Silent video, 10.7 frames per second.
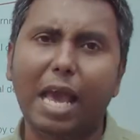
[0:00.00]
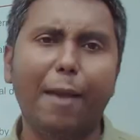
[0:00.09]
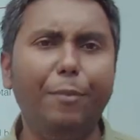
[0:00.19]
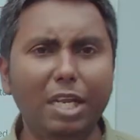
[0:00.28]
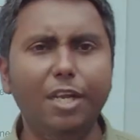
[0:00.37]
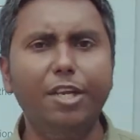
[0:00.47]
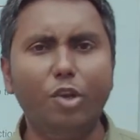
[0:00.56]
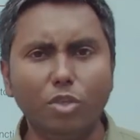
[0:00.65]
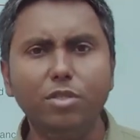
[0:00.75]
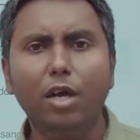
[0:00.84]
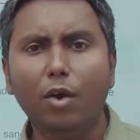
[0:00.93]
have been in
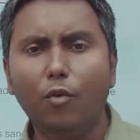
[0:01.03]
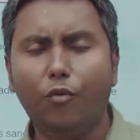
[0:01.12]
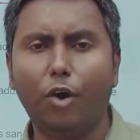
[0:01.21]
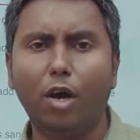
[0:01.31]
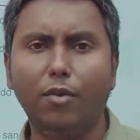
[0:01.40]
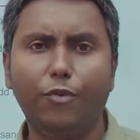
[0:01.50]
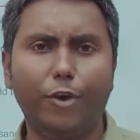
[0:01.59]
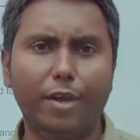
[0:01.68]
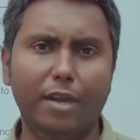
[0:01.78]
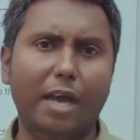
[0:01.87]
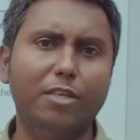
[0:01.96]
news for,
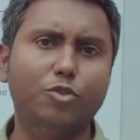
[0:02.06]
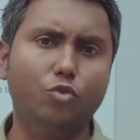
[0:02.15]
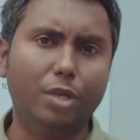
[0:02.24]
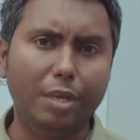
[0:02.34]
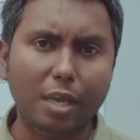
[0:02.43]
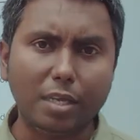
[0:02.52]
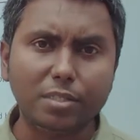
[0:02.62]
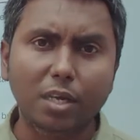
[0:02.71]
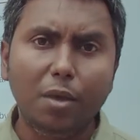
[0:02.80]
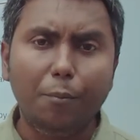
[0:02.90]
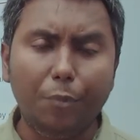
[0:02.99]
for last two, three years,
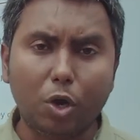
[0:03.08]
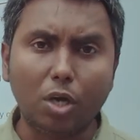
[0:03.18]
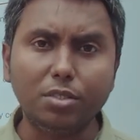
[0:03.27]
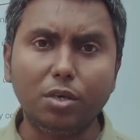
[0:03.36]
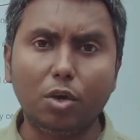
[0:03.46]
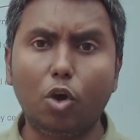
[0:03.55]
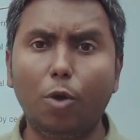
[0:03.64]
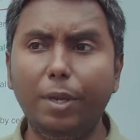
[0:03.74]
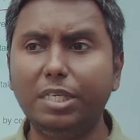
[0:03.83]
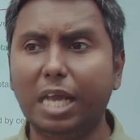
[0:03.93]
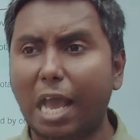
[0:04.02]
because
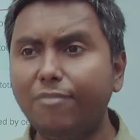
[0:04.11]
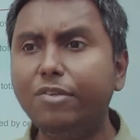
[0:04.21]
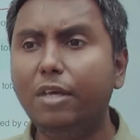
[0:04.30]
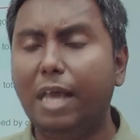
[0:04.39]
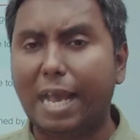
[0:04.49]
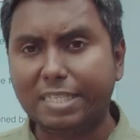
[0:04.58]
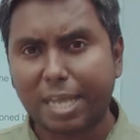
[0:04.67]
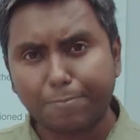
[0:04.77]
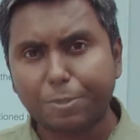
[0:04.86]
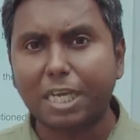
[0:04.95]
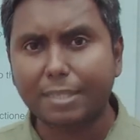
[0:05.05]
government have
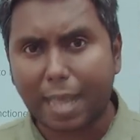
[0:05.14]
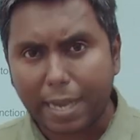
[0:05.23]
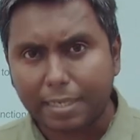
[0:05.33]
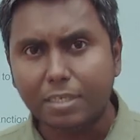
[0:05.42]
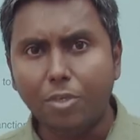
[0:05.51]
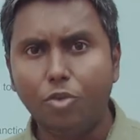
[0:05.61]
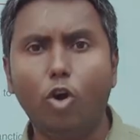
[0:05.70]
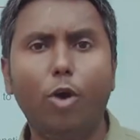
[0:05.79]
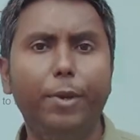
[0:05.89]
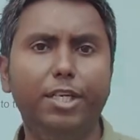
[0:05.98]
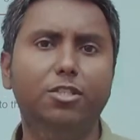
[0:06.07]
accepted that
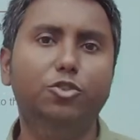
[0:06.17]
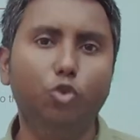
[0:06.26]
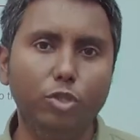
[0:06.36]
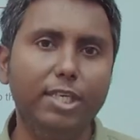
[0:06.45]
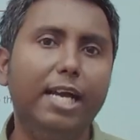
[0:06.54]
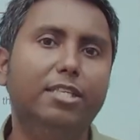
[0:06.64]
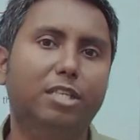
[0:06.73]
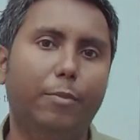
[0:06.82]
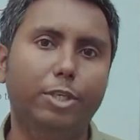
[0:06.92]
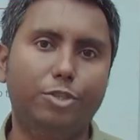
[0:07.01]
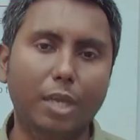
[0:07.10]
government is using extra
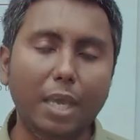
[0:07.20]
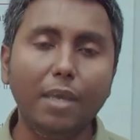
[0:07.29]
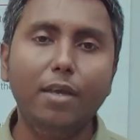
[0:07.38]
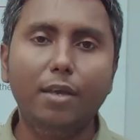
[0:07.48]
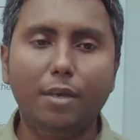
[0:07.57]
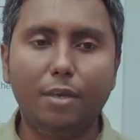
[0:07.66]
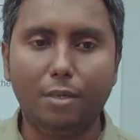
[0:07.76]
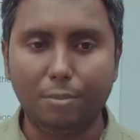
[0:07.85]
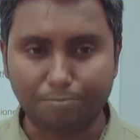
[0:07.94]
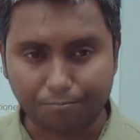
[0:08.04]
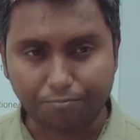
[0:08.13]
budgetary
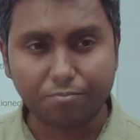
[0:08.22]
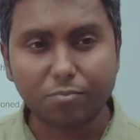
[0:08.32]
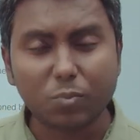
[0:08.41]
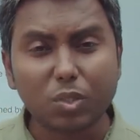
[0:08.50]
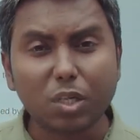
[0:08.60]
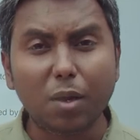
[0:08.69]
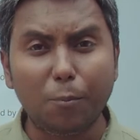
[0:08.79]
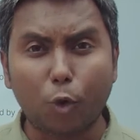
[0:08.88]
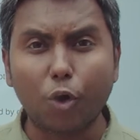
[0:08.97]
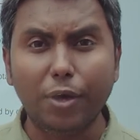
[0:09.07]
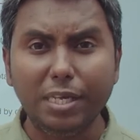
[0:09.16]
um,
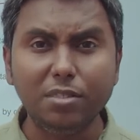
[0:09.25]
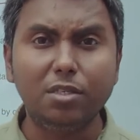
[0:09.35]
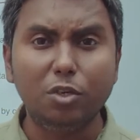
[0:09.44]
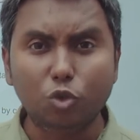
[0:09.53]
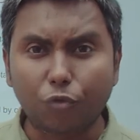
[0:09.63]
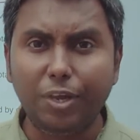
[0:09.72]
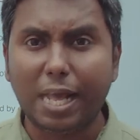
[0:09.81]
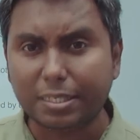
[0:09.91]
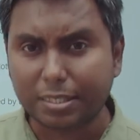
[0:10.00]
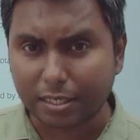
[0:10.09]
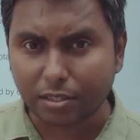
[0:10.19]
borrowings to
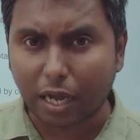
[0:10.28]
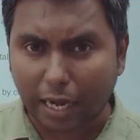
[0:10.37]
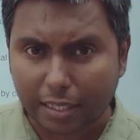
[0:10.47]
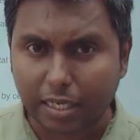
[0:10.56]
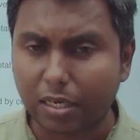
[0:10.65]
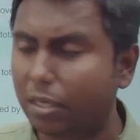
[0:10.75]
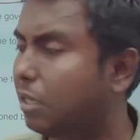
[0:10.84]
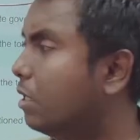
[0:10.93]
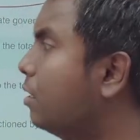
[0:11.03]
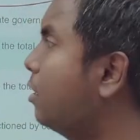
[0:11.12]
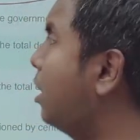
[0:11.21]
finance its other
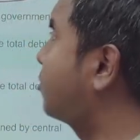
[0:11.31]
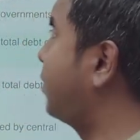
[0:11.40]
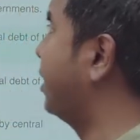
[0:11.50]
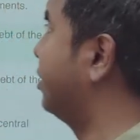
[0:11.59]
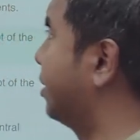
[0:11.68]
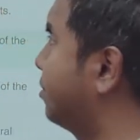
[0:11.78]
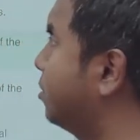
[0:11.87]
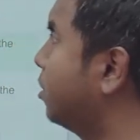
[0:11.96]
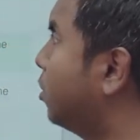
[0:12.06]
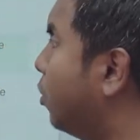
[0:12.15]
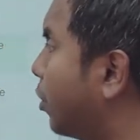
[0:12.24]
uh, expenditure.
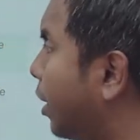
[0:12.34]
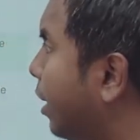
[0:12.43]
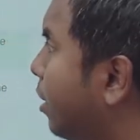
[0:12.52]
Okay.